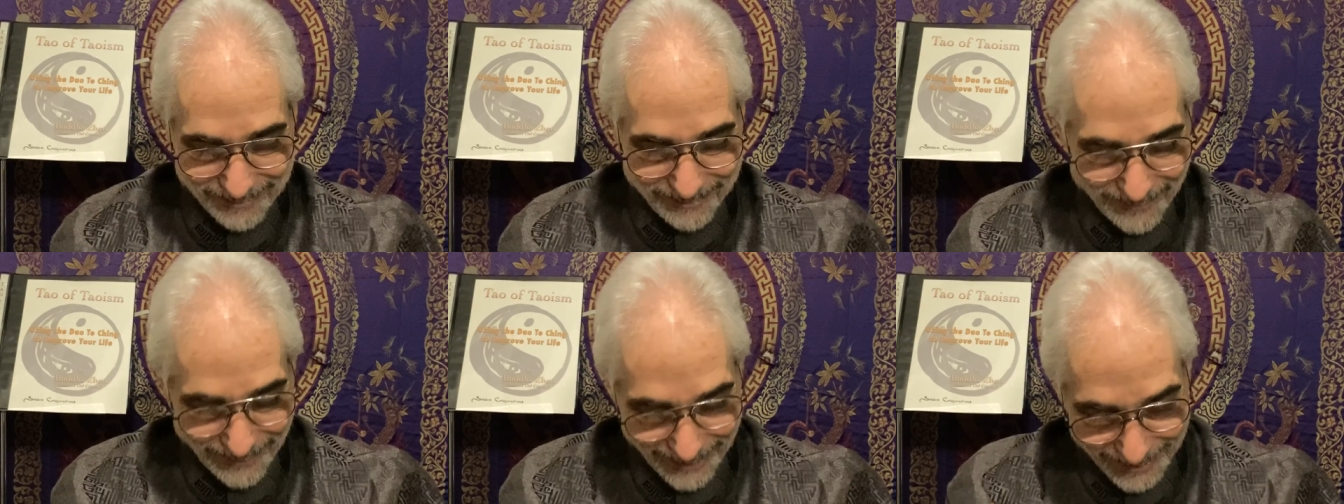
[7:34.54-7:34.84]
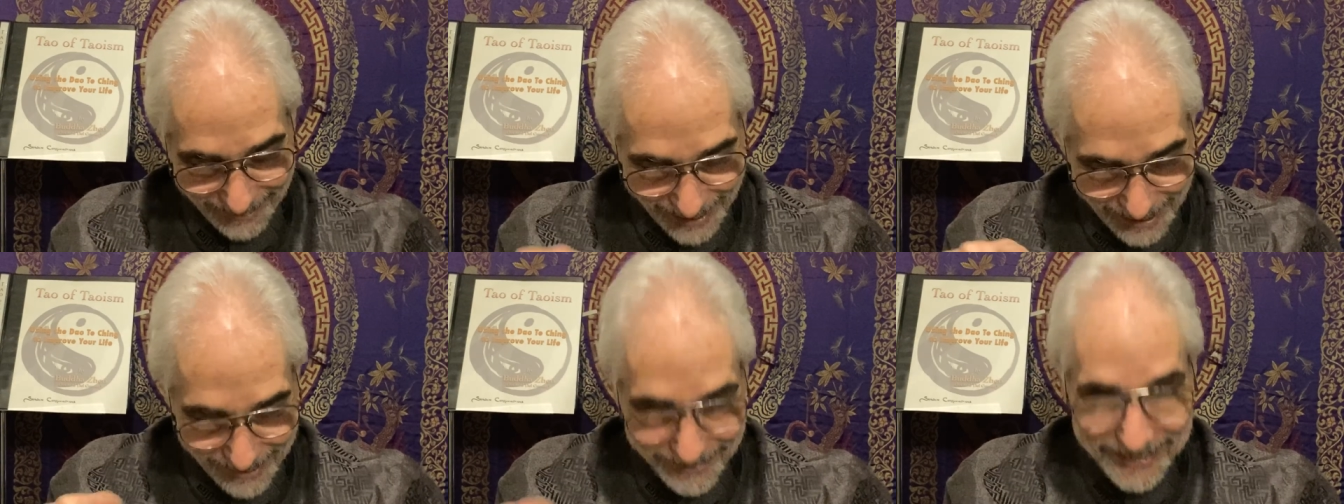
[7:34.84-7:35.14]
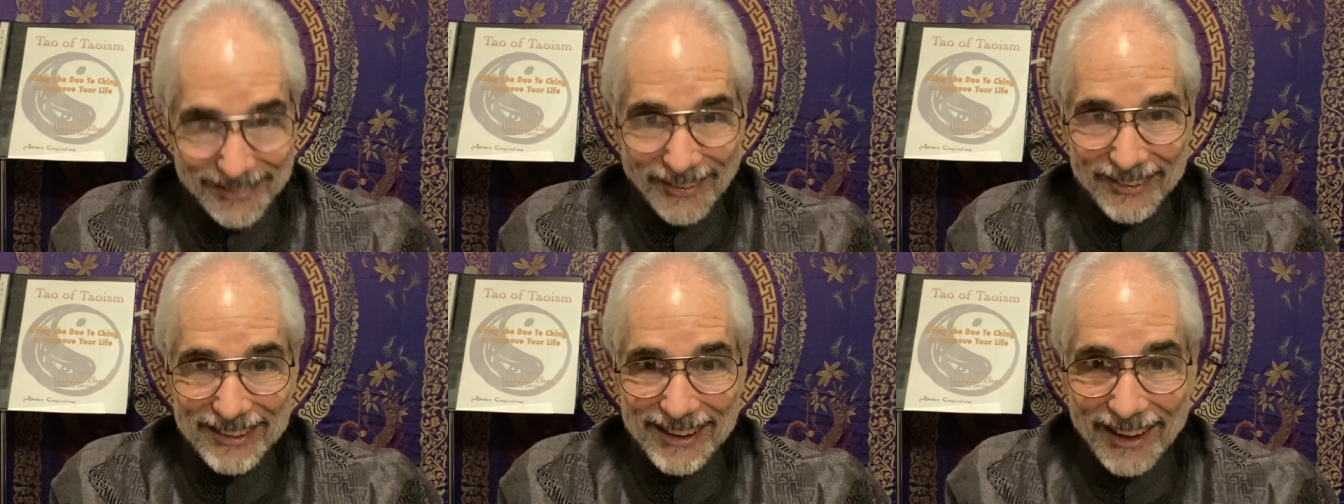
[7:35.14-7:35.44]
Where I was
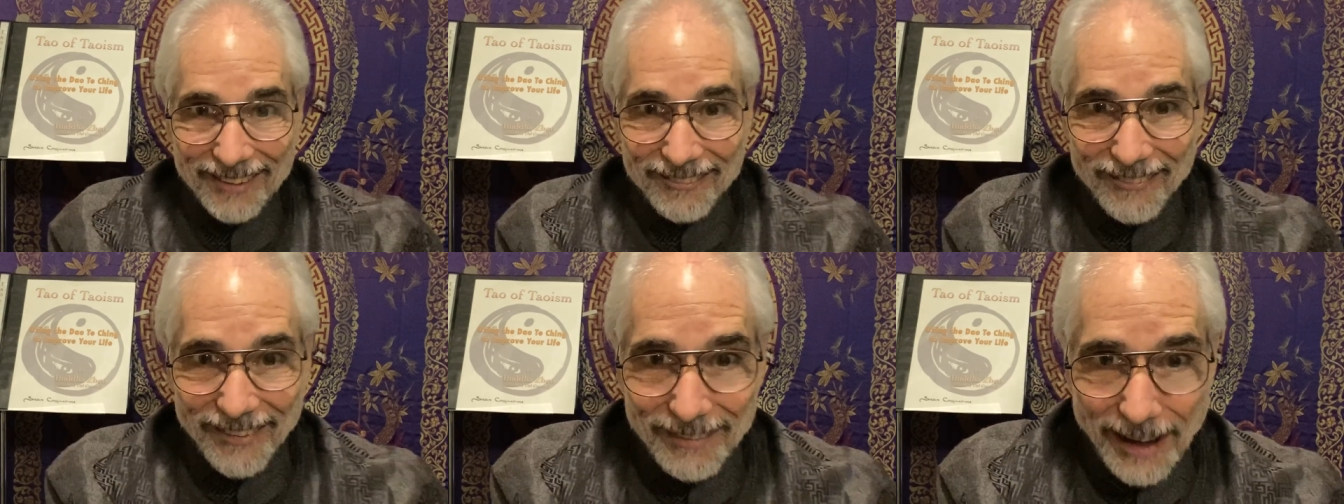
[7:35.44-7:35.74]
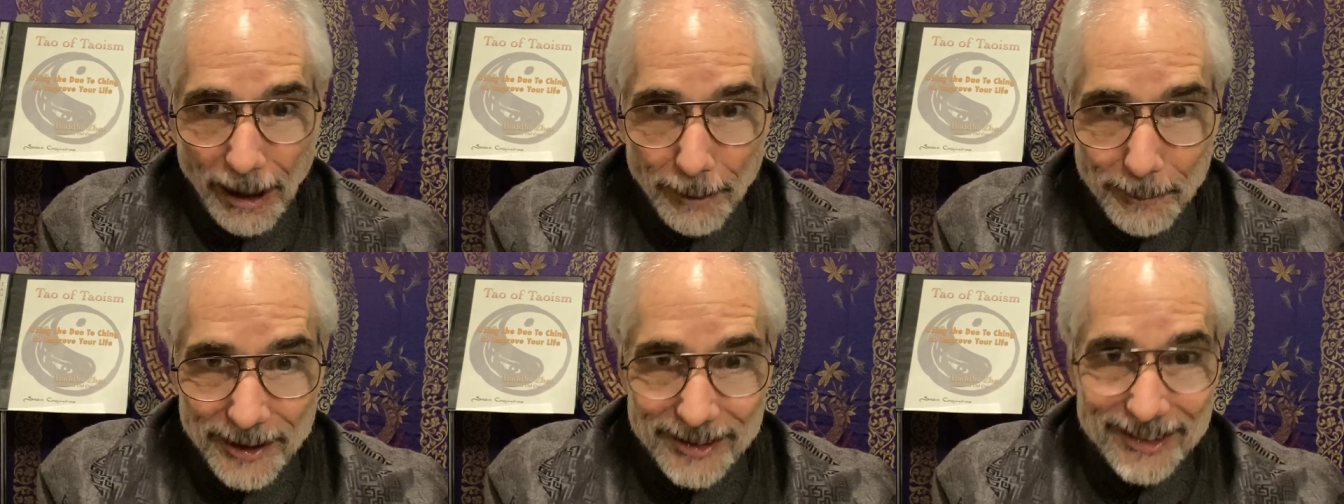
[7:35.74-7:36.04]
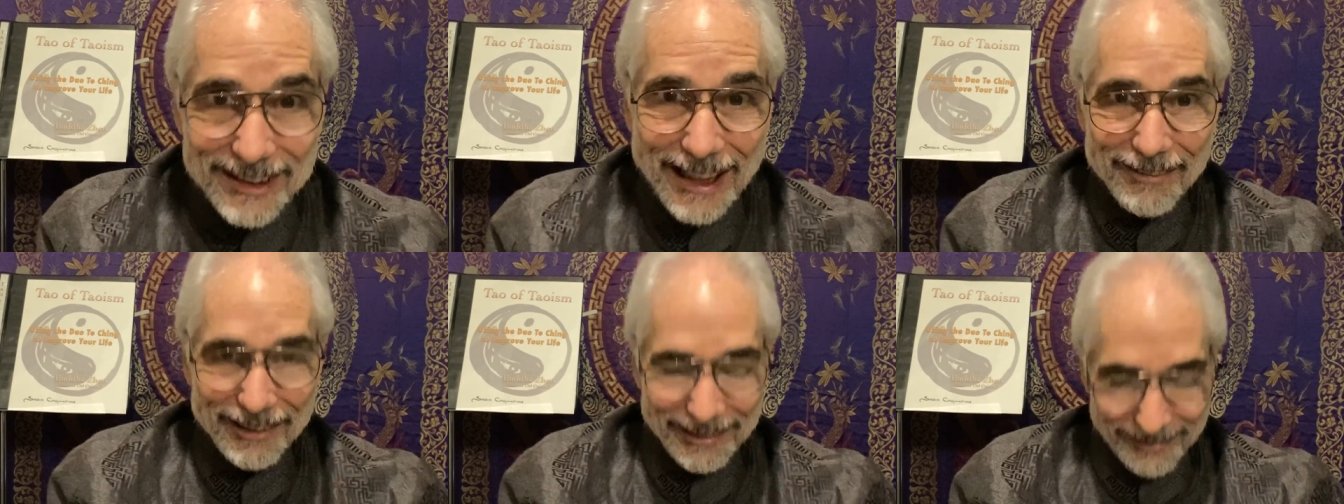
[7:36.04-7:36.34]
supposed to go? How many?
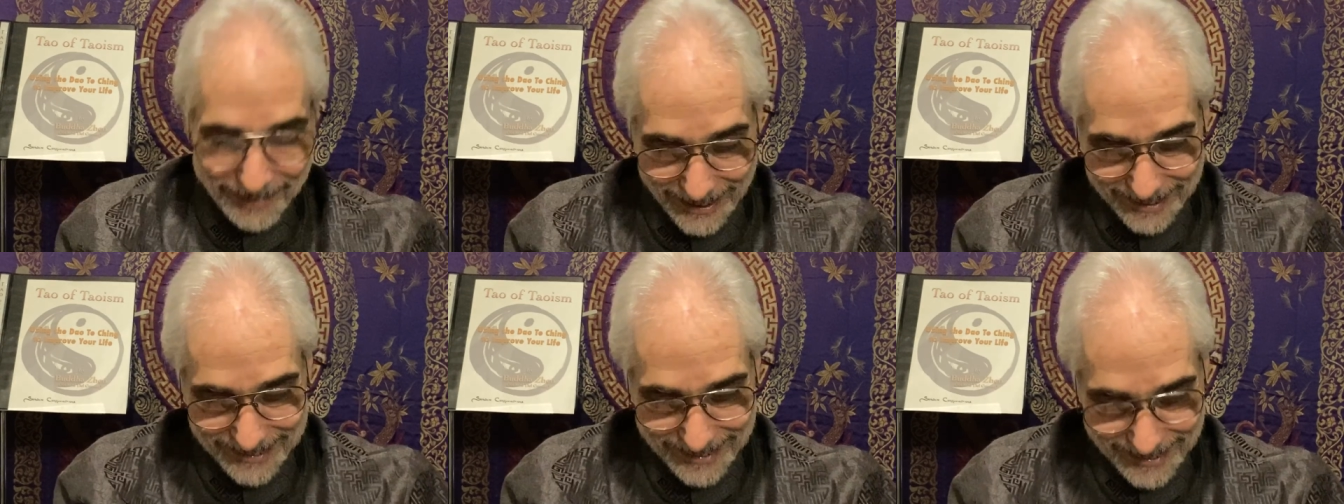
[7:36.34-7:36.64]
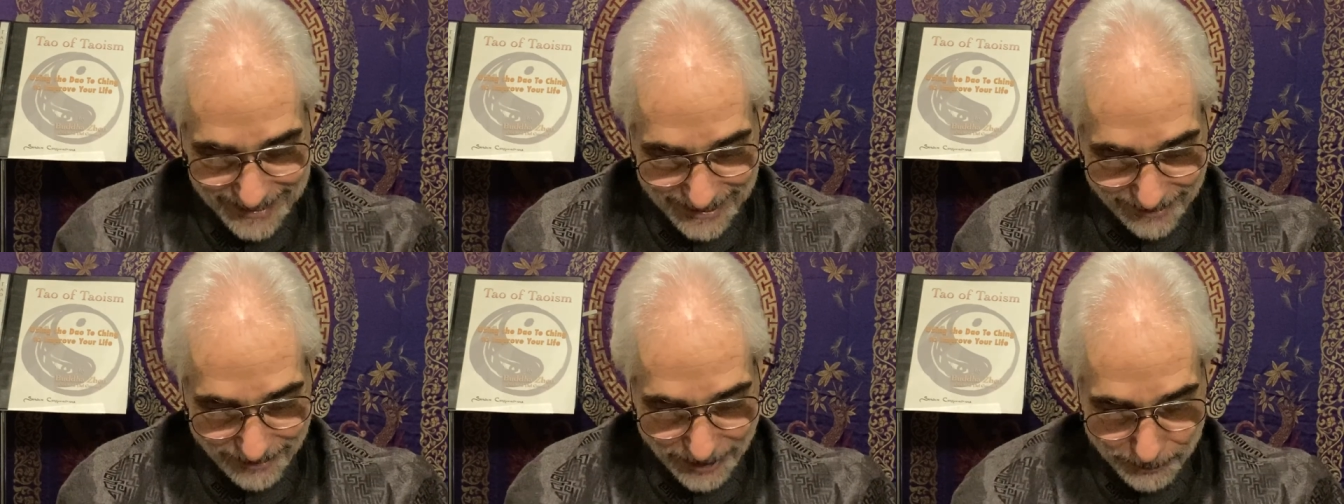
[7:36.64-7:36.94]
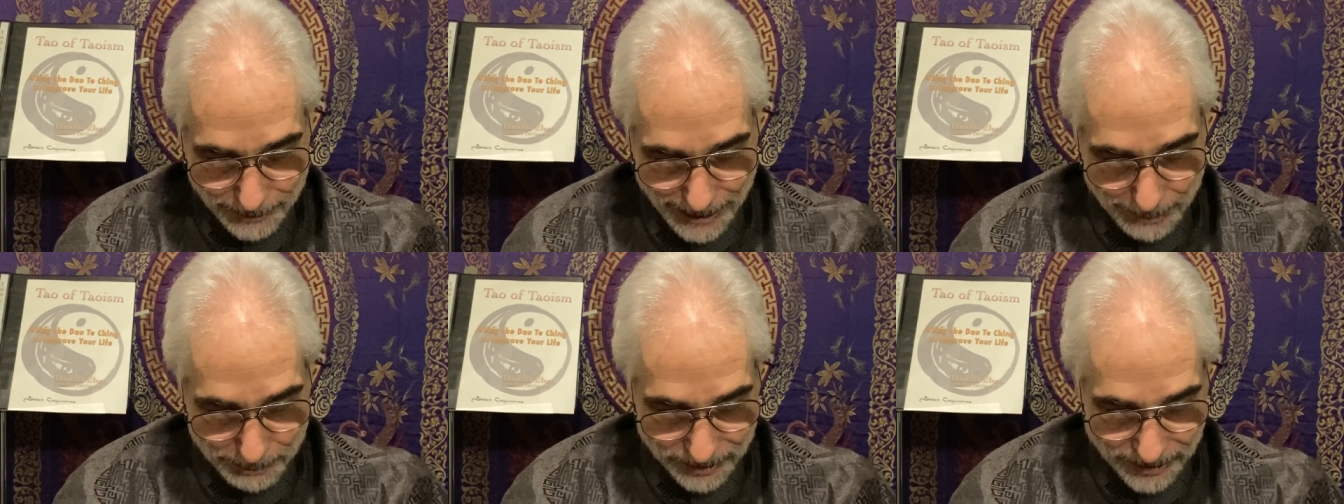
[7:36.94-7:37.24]
7 minutes. Let's see if I can
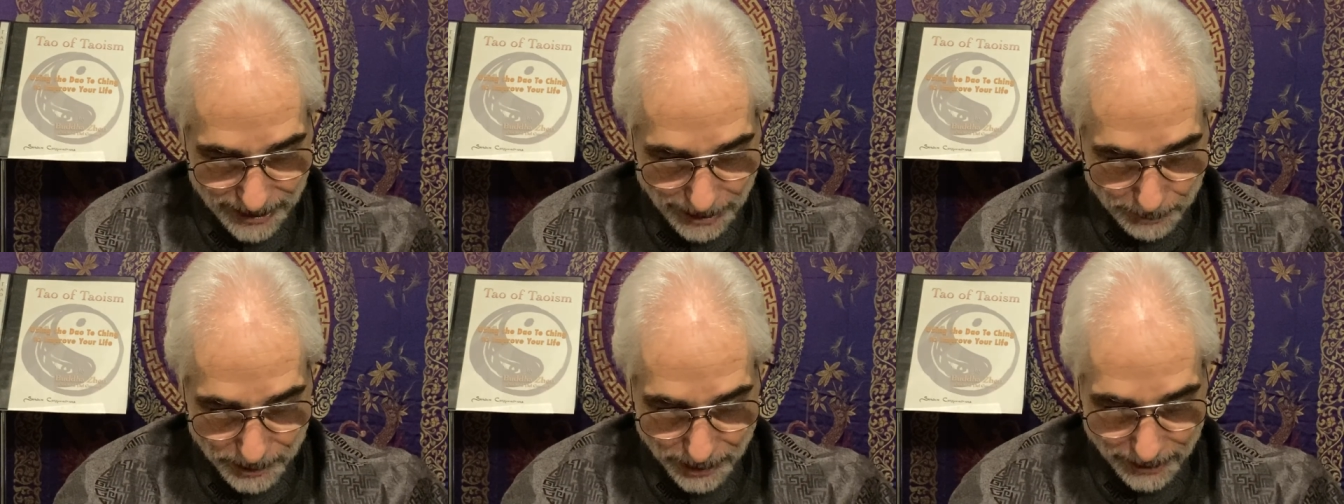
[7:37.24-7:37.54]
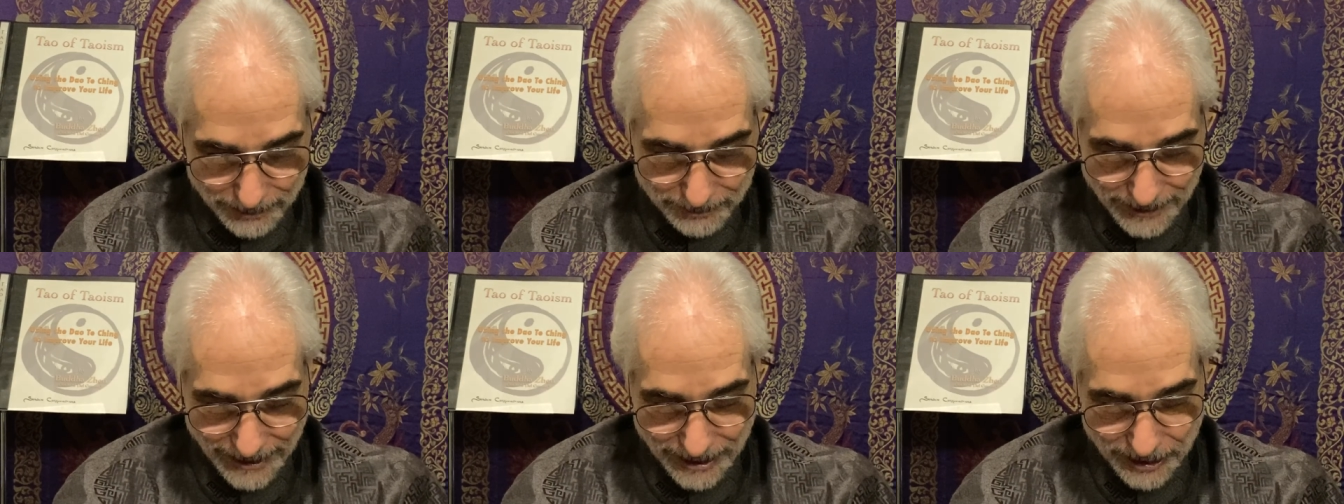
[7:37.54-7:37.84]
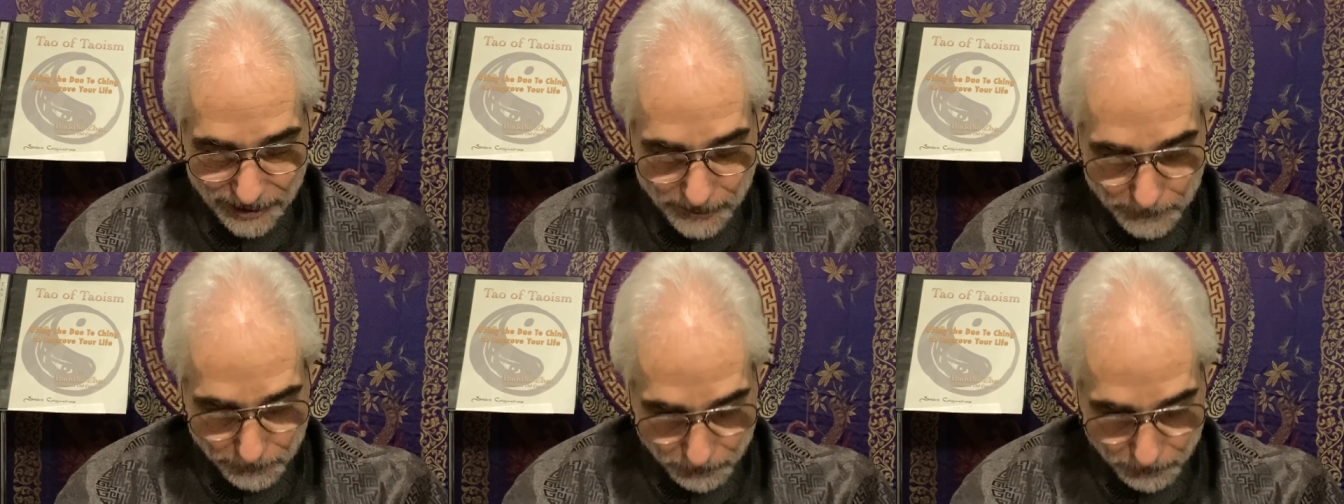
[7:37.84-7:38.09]
wrap this up real fast.